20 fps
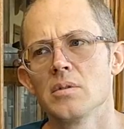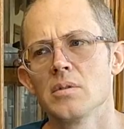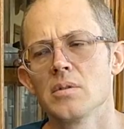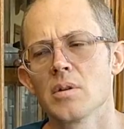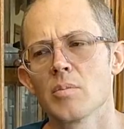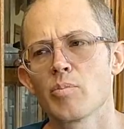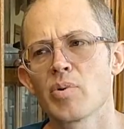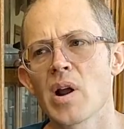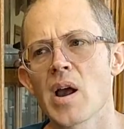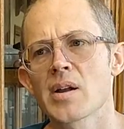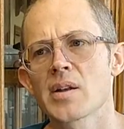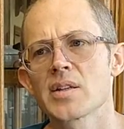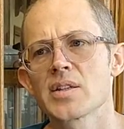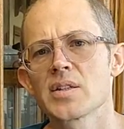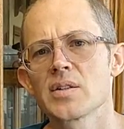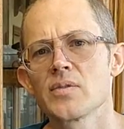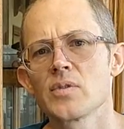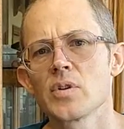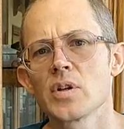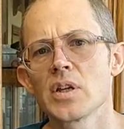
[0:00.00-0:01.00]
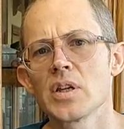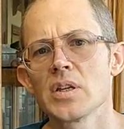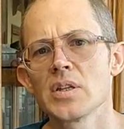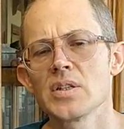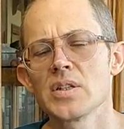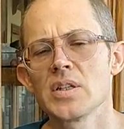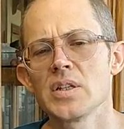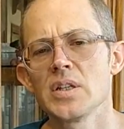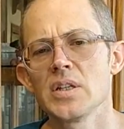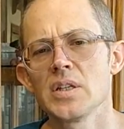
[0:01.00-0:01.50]
the practice of drinking
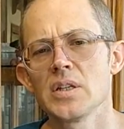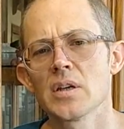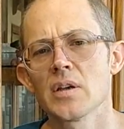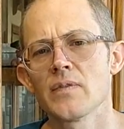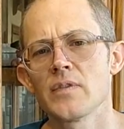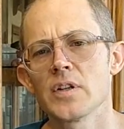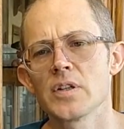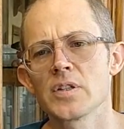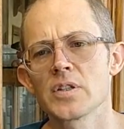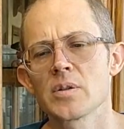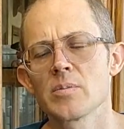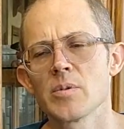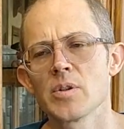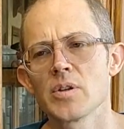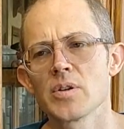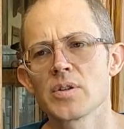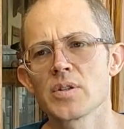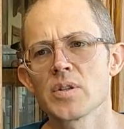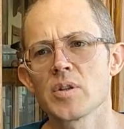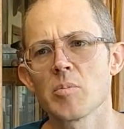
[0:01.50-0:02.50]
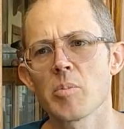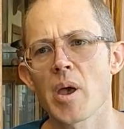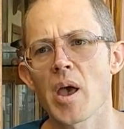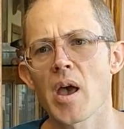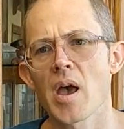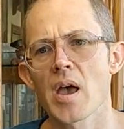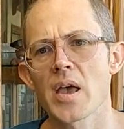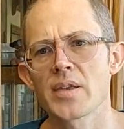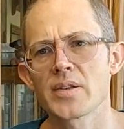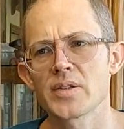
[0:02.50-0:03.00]
tea. I've done some of those in the
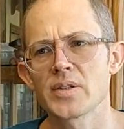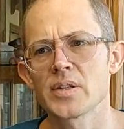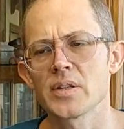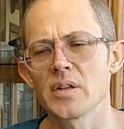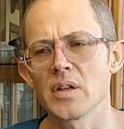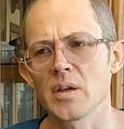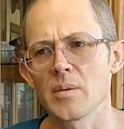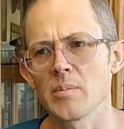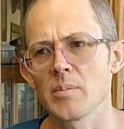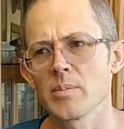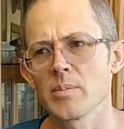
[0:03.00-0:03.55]
past, and I